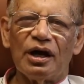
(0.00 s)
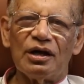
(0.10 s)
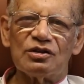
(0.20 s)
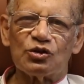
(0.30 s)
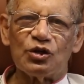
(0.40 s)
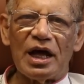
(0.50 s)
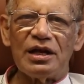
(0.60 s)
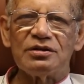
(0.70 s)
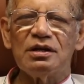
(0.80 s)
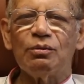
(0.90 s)
in
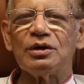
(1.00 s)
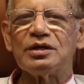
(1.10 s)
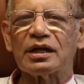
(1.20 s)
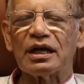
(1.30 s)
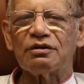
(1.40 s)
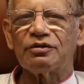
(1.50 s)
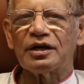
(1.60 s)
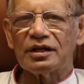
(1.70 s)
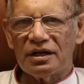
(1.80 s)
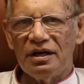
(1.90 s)
synodality, we'll take that
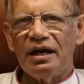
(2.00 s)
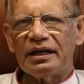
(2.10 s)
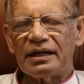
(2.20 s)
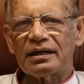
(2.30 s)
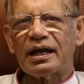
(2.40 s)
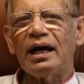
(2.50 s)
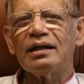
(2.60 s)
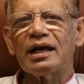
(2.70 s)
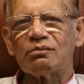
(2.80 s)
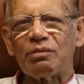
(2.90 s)
further. I'll
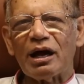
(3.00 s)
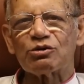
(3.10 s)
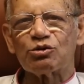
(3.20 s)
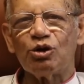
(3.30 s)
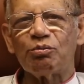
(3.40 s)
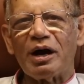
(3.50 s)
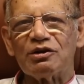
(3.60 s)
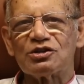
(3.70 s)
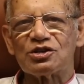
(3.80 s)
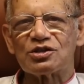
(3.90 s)
get back to your
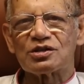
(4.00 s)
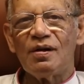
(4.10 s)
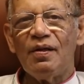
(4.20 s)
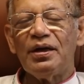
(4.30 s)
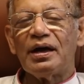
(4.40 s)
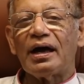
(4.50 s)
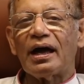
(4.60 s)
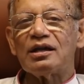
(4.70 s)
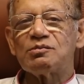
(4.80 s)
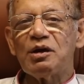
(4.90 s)
parishes.
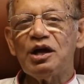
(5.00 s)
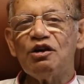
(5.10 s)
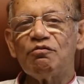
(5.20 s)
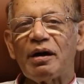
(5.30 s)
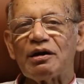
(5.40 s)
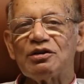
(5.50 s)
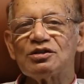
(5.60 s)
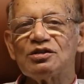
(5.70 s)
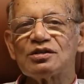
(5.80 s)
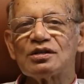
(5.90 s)
And speaking of
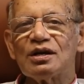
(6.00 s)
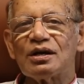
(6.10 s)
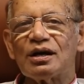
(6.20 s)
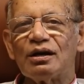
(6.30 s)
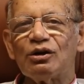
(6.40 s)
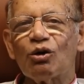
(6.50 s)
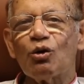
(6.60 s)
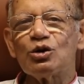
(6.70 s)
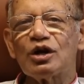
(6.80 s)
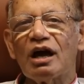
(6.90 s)
parishes, you're
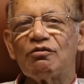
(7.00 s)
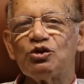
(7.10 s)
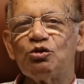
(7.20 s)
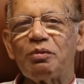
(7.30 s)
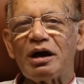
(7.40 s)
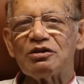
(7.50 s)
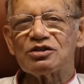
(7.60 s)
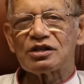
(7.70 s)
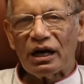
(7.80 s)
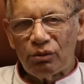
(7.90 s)
going to have new
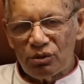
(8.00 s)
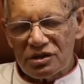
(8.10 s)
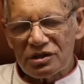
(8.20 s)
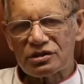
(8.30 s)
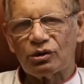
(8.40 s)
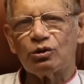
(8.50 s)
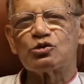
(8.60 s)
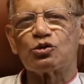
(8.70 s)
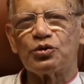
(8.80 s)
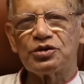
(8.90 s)
parish councils
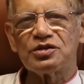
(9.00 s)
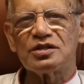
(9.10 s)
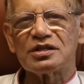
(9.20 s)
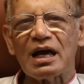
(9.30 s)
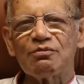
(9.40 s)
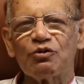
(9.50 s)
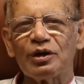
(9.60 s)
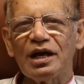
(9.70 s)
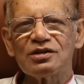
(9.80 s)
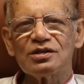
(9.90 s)
also. This is the time for
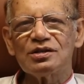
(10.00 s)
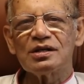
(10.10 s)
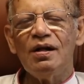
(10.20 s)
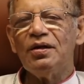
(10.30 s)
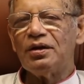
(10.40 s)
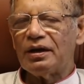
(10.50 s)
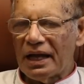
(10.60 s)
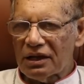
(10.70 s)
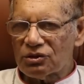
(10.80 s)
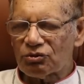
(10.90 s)
elections.
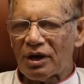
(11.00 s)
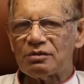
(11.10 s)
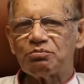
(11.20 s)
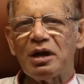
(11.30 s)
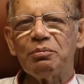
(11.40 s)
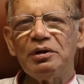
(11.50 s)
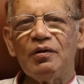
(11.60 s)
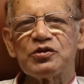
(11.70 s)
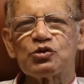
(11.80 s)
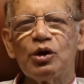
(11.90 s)
Elect the right people.
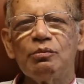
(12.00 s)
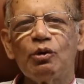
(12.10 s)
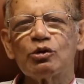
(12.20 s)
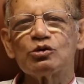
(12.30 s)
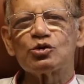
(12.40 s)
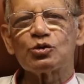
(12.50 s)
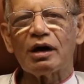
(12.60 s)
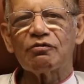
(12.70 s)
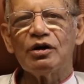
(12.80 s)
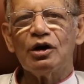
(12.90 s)
It's so important to
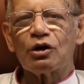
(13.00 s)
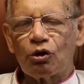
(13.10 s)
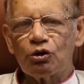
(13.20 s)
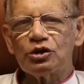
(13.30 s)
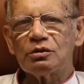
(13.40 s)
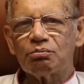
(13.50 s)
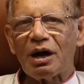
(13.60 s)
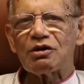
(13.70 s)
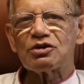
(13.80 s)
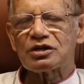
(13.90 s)
have good
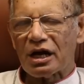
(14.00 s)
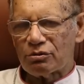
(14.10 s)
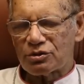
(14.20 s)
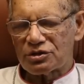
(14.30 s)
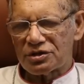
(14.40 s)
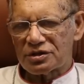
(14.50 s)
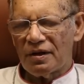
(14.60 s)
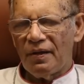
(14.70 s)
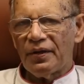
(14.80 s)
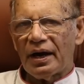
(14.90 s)
parish councils.
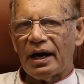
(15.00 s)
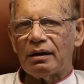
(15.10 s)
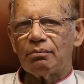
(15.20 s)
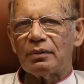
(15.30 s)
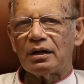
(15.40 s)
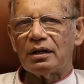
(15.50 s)
I'm